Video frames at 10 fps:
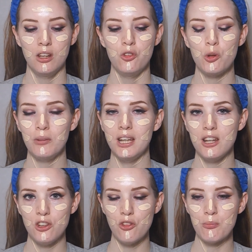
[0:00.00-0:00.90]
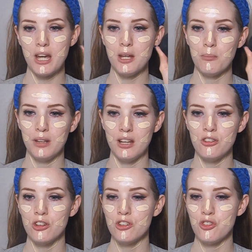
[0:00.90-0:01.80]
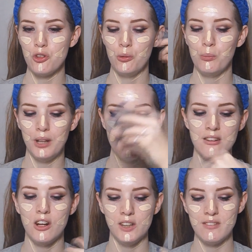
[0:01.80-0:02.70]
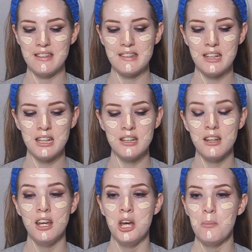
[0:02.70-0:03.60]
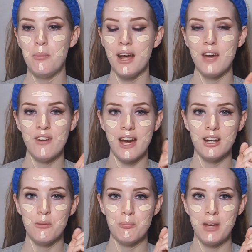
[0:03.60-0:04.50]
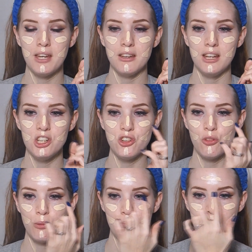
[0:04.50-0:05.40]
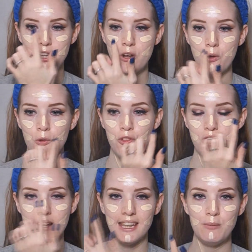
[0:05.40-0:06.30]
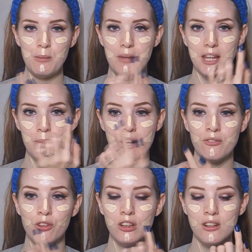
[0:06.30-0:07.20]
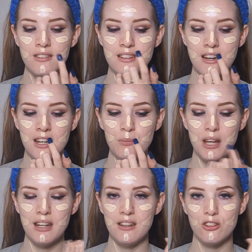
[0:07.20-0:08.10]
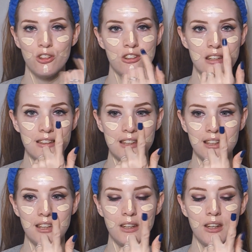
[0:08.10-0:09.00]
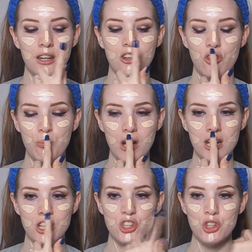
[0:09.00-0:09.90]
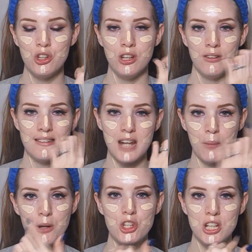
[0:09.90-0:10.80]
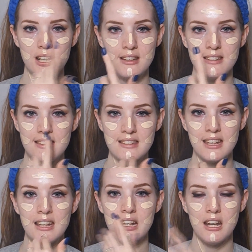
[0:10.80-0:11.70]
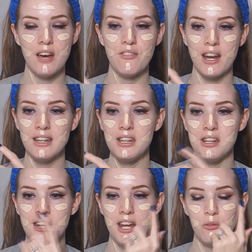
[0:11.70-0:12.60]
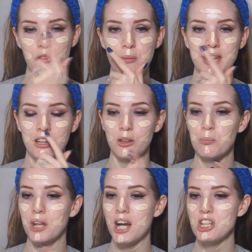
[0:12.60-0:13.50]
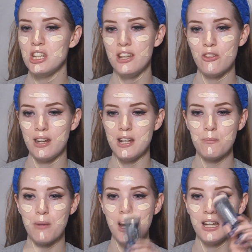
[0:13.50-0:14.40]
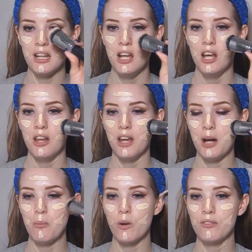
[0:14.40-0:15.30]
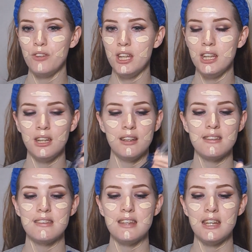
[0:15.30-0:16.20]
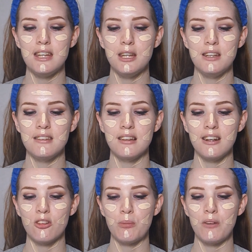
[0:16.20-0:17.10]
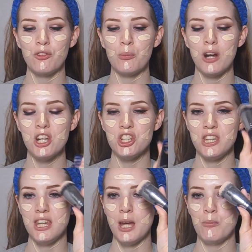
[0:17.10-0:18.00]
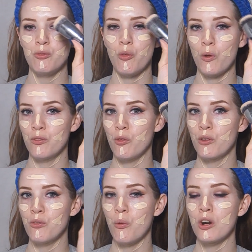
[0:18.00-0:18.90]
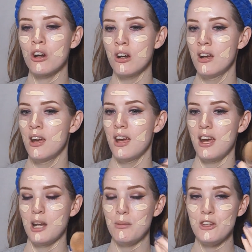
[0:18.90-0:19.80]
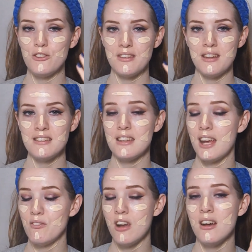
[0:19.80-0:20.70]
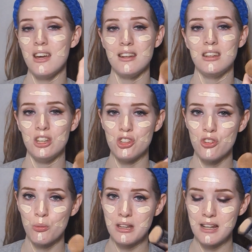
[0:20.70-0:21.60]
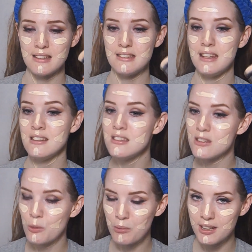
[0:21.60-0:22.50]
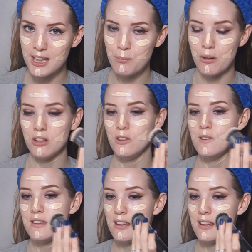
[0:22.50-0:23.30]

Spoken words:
Normally I use my blender to blend all of this in, but I've had issues with my nose not keeping makeup on for a long time, and it turns out the sponge was not pushing it into the skin enough that I needed, and it was making it look blotchy, so I ended up buying Morphe. This is the Deluxe Buffer Brush, the M444, and I've been using this, and I have not had issues with that since, so I'm going to keep on using